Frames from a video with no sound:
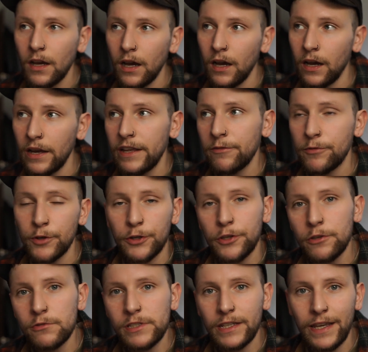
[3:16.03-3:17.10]
If you're
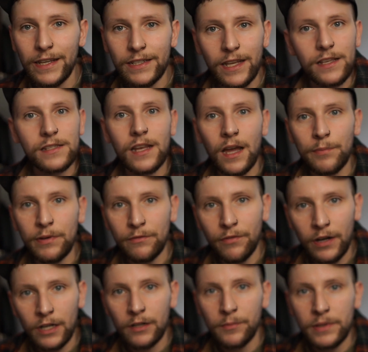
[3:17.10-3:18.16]
using a desktop
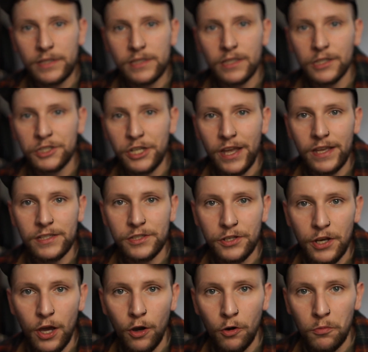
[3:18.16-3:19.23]
environment such as
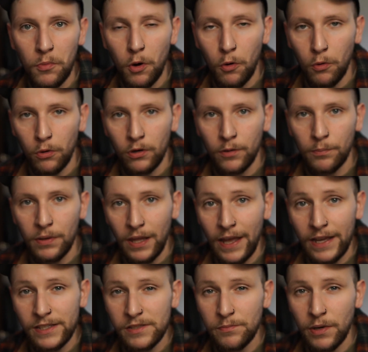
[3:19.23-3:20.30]
GNOME or
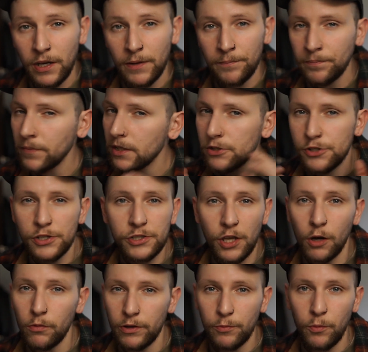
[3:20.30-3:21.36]
Plasma, just
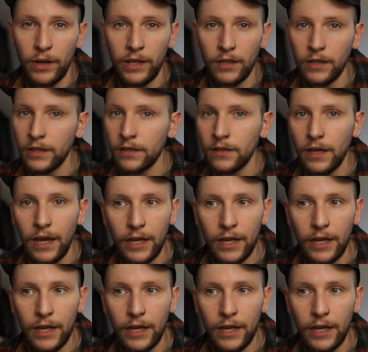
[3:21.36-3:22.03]
go with Wayland.